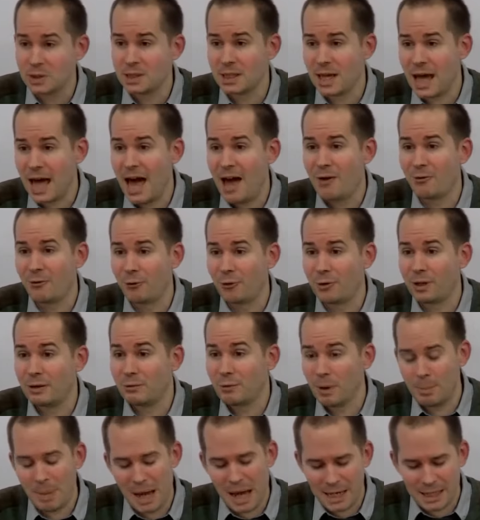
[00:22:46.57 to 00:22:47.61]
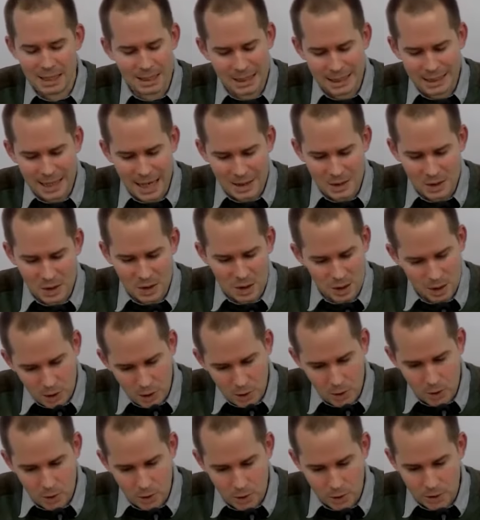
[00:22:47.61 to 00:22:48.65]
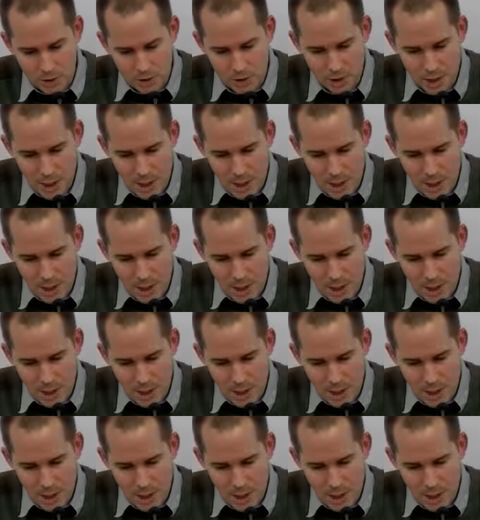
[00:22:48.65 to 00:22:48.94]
to every rebellion against the Lord.